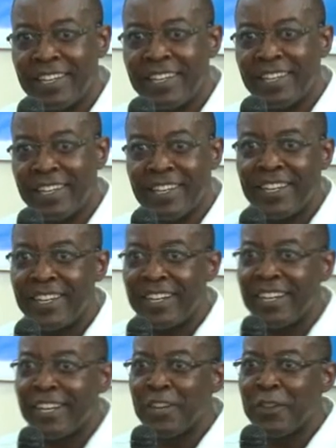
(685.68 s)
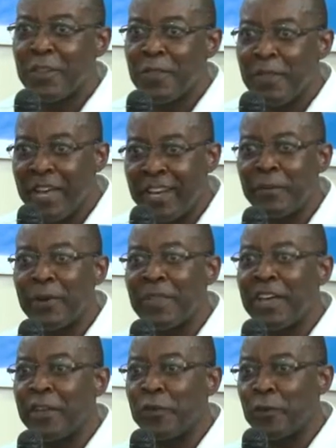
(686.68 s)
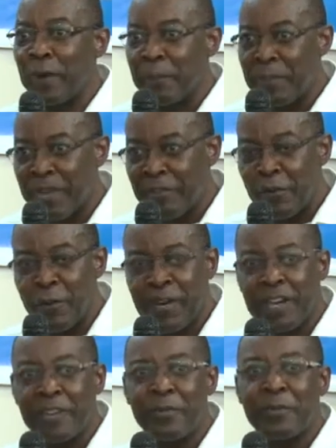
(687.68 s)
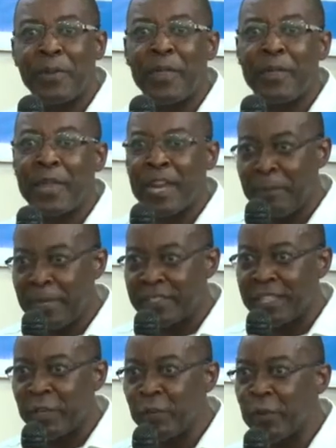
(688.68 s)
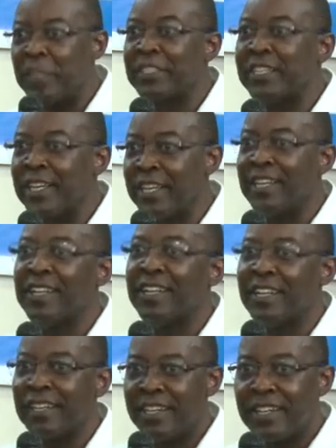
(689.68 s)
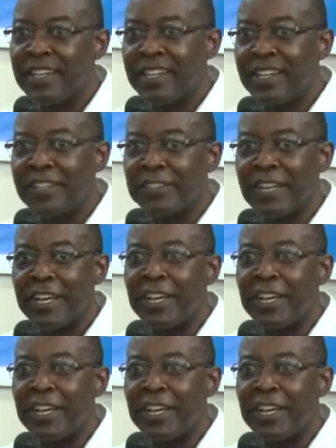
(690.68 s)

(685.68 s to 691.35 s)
okay, then whether you appear for work, whether the numbers that you are seeing is